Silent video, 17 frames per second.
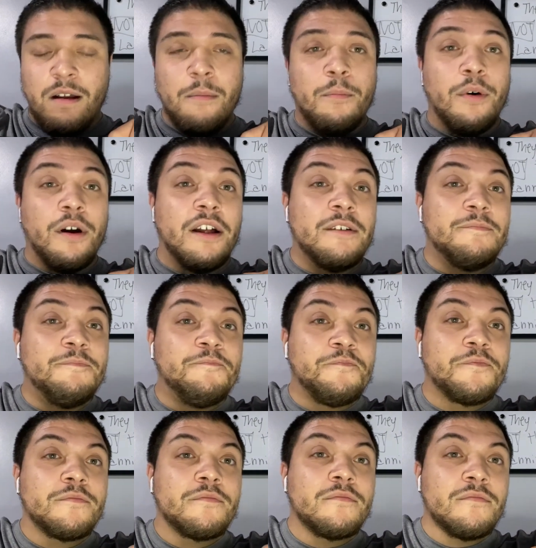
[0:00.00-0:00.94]
But
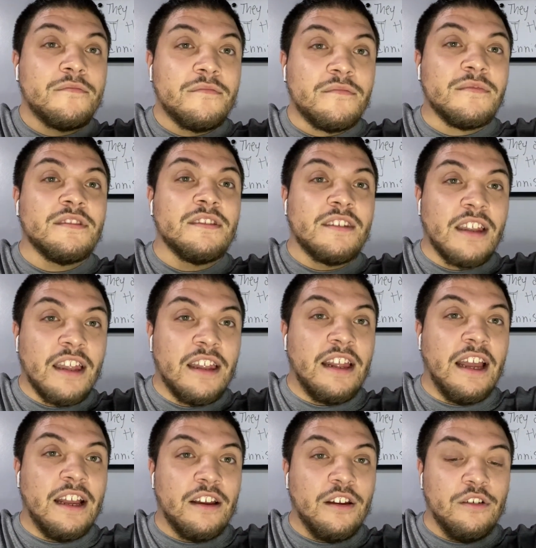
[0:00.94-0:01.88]

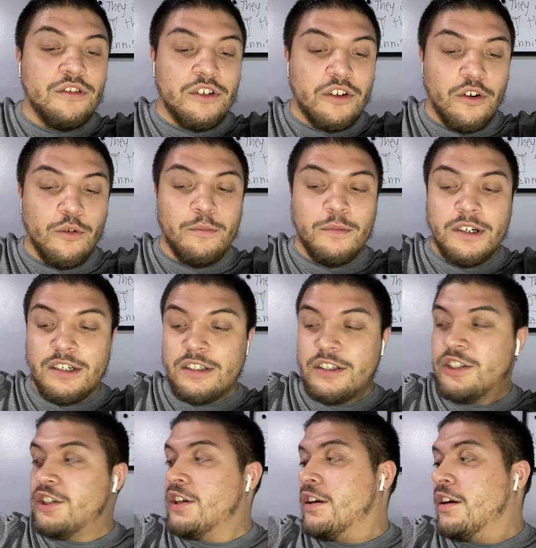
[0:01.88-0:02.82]
thank you so
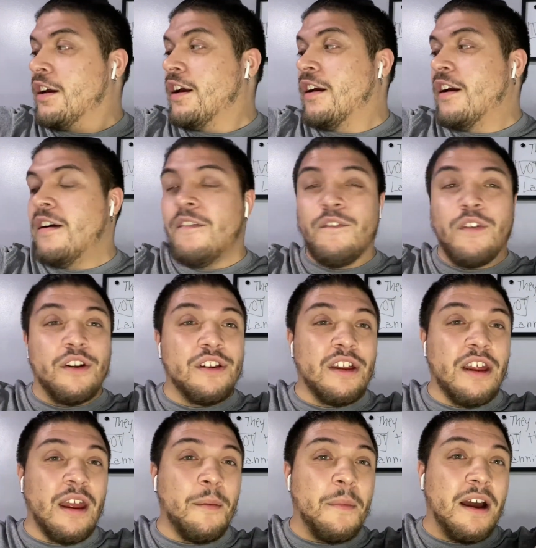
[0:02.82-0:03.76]
much for
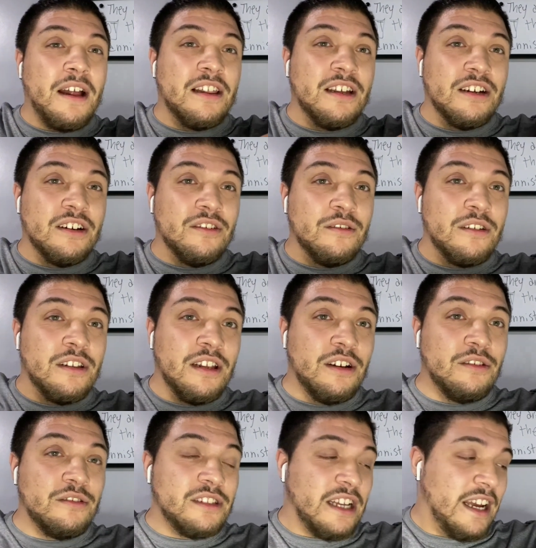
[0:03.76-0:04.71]
seeing my little,
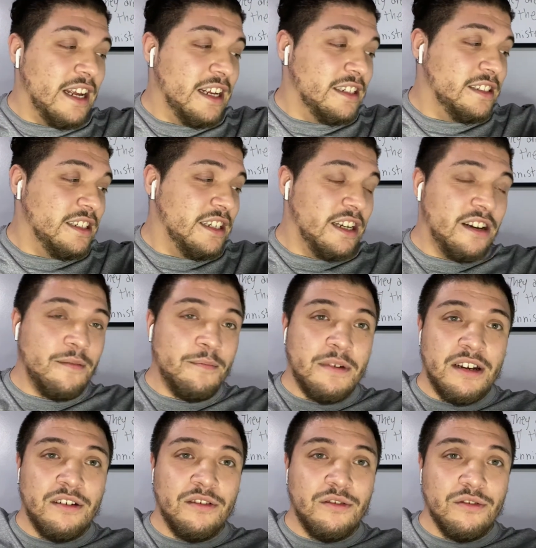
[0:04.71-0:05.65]
little things here, my
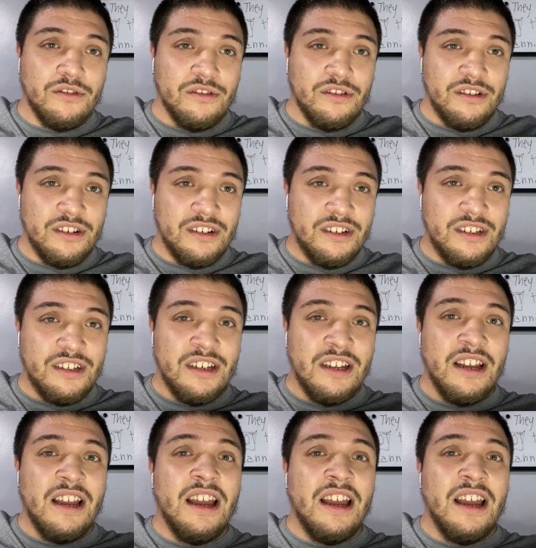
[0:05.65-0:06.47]
little orders.